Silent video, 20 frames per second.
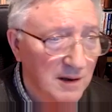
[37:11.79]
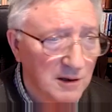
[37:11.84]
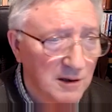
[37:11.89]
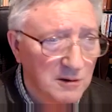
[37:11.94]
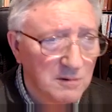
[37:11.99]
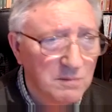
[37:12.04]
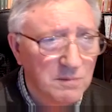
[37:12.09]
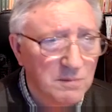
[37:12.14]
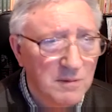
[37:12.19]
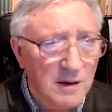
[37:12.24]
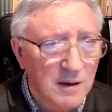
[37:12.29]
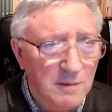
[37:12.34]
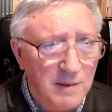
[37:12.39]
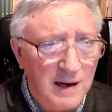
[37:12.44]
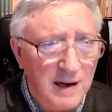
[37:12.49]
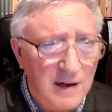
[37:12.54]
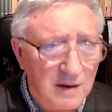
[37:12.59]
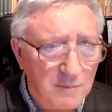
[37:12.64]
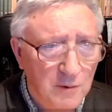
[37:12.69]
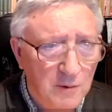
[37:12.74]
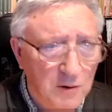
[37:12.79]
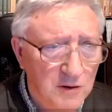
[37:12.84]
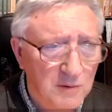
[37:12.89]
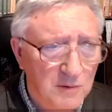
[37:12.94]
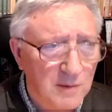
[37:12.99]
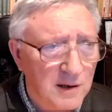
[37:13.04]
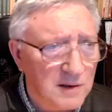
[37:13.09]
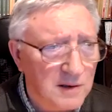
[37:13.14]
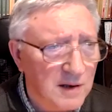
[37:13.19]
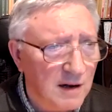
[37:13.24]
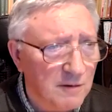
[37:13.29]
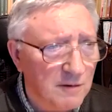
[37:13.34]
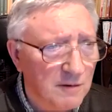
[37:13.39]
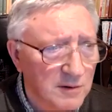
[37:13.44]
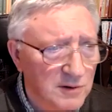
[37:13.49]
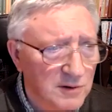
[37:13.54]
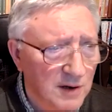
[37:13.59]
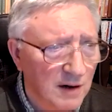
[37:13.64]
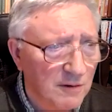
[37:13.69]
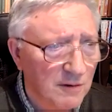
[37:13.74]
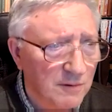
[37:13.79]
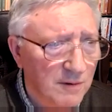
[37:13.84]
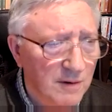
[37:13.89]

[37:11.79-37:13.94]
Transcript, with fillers: There's plenty of books on myself shelf